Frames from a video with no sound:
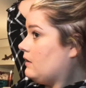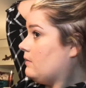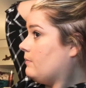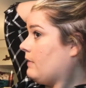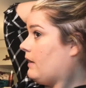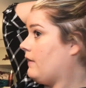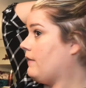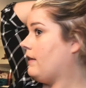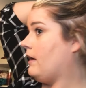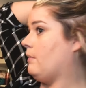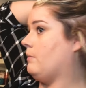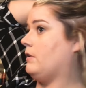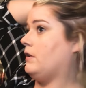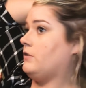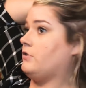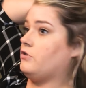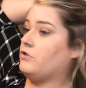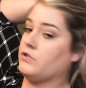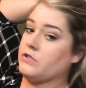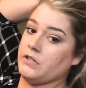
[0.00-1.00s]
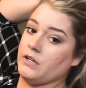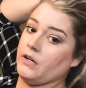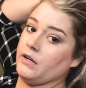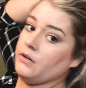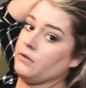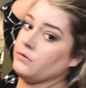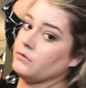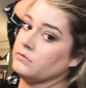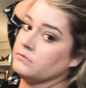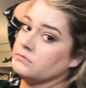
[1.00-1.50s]
about that much or so.
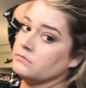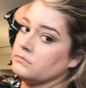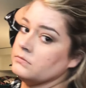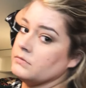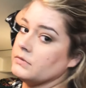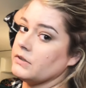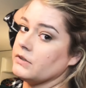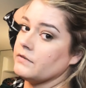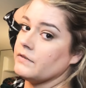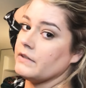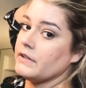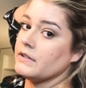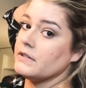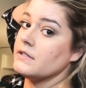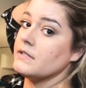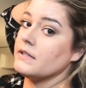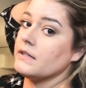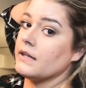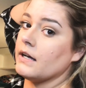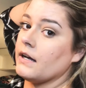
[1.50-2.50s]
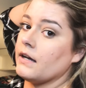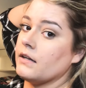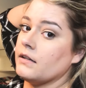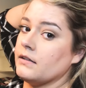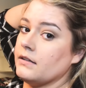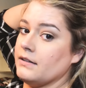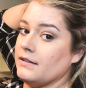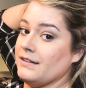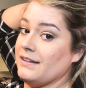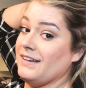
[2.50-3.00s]
I don't know if you can see that.
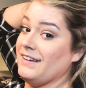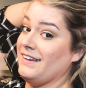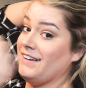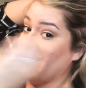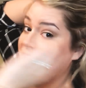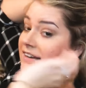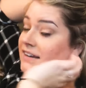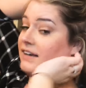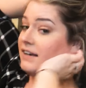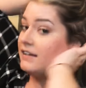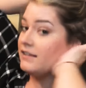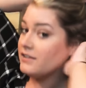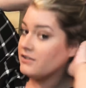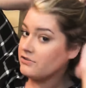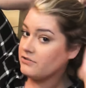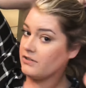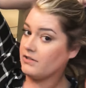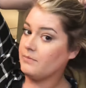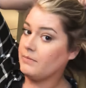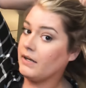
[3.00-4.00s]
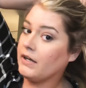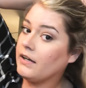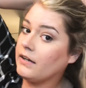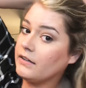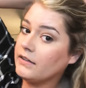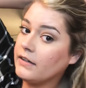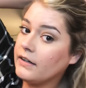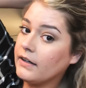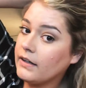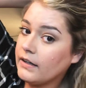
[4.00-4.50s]
I didn't straighten my
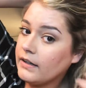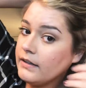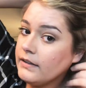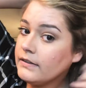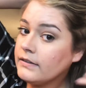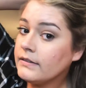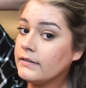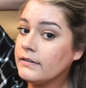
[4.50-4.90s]
hair today.